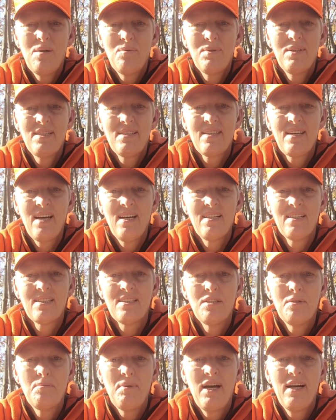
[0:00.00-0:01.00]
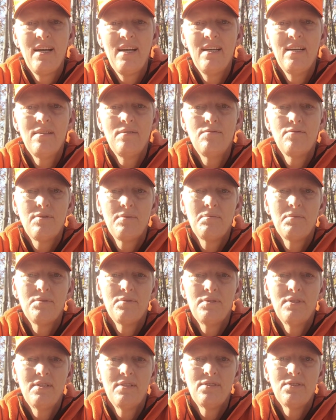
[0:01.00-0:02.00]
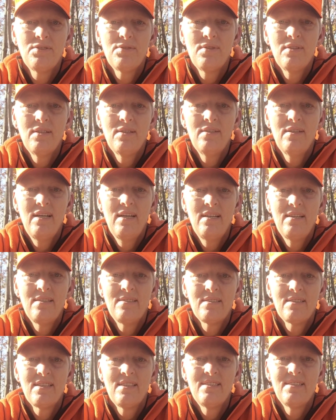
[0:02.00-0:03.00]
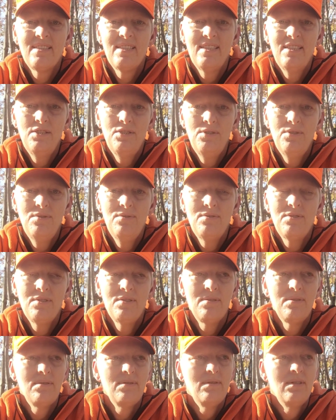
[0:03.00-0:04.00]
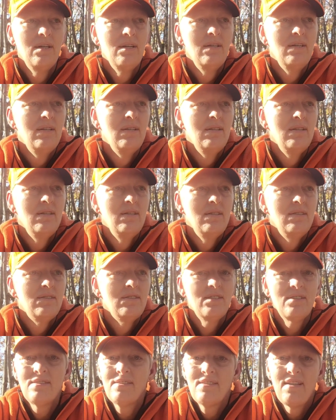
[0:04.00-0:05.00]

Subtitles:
I want to kind of clear my head from the Foothills trail and continue to just